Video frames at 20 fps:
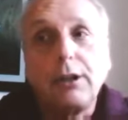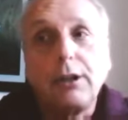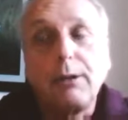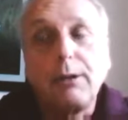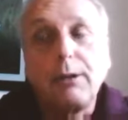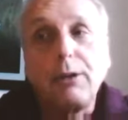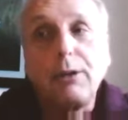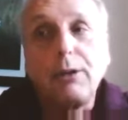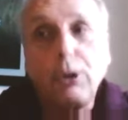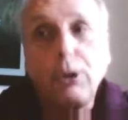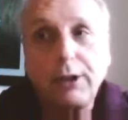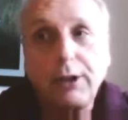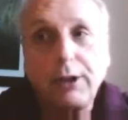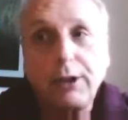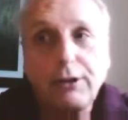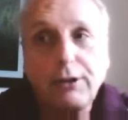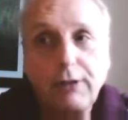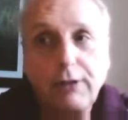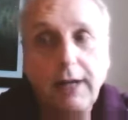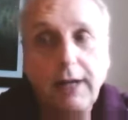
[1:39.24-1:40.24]
you can
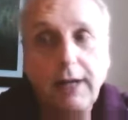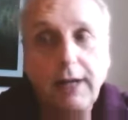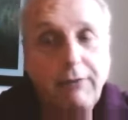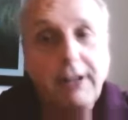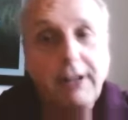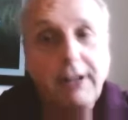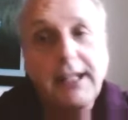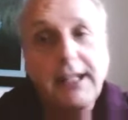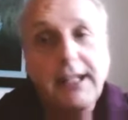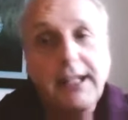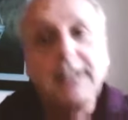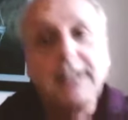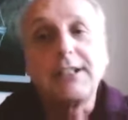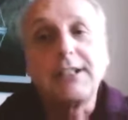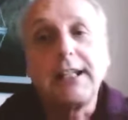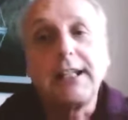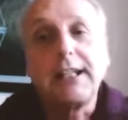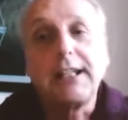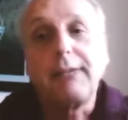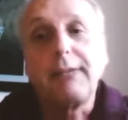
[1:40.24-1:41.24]
do that very
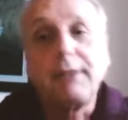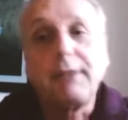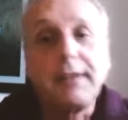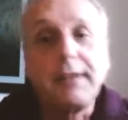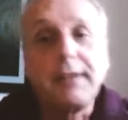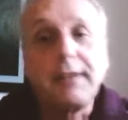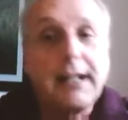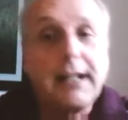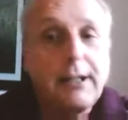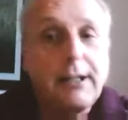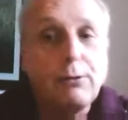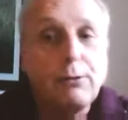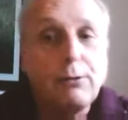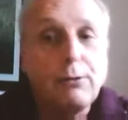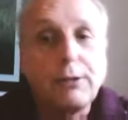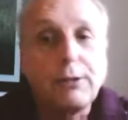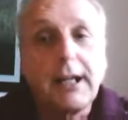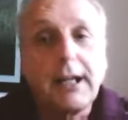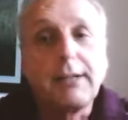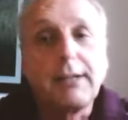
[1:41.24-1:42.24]
easily with nearly all
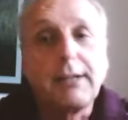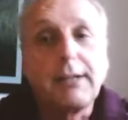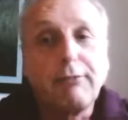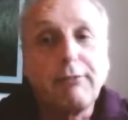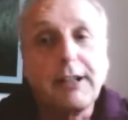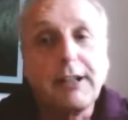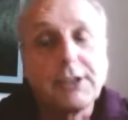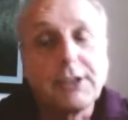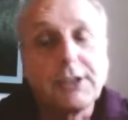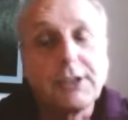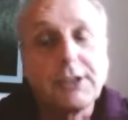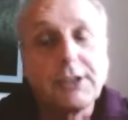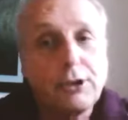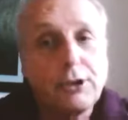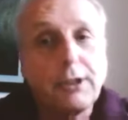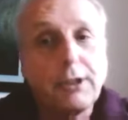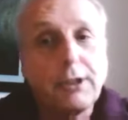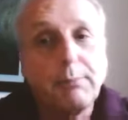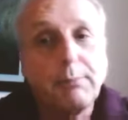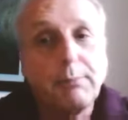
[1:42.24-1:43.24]
catamarans because
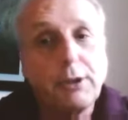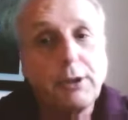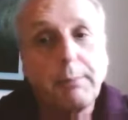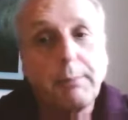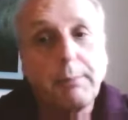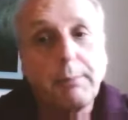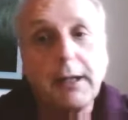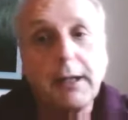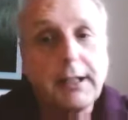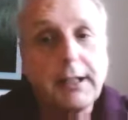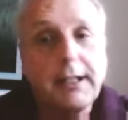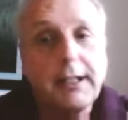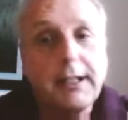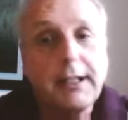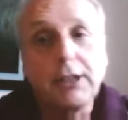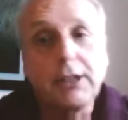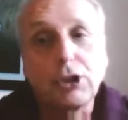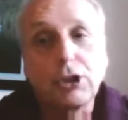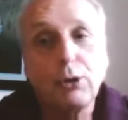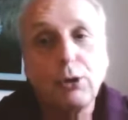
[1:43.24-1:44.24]
you can put a bunk in
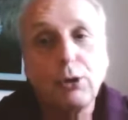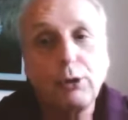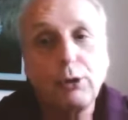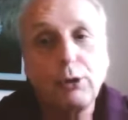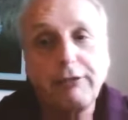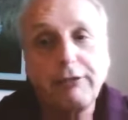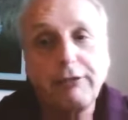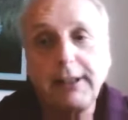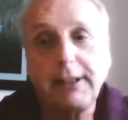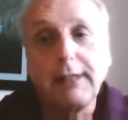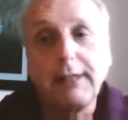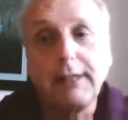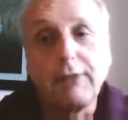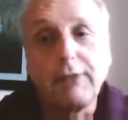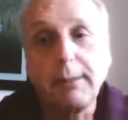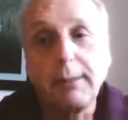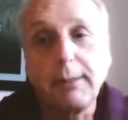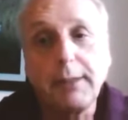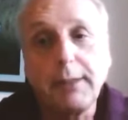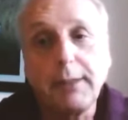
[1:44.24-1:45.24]
each corner and live
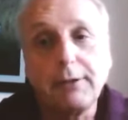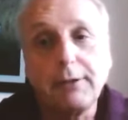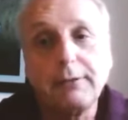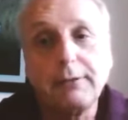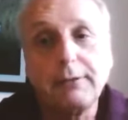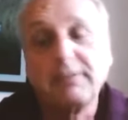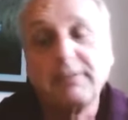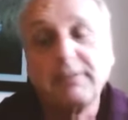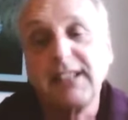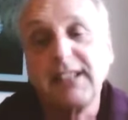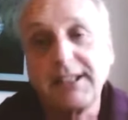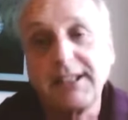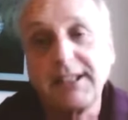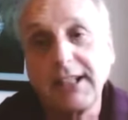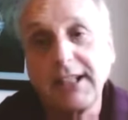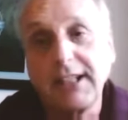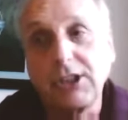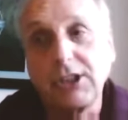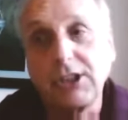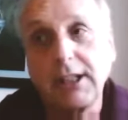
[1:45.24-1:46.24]
in the middle,
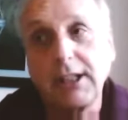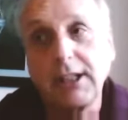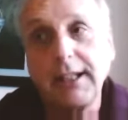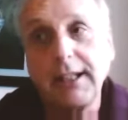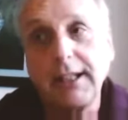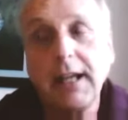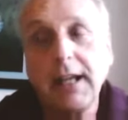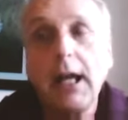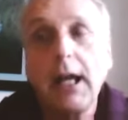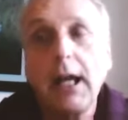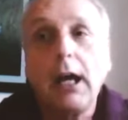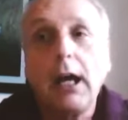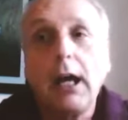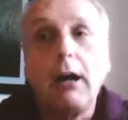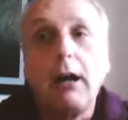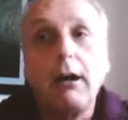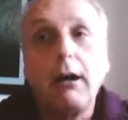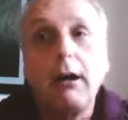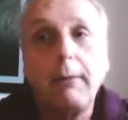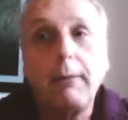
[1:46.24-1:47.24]
essentially.
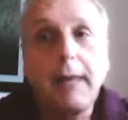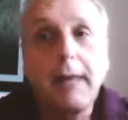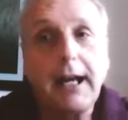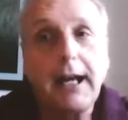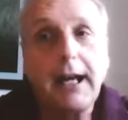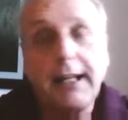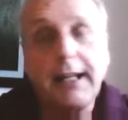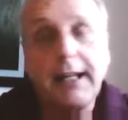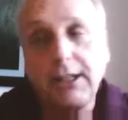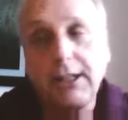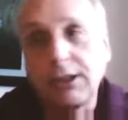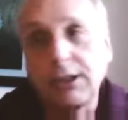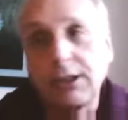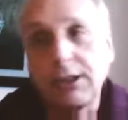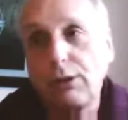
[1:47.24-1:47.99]
And each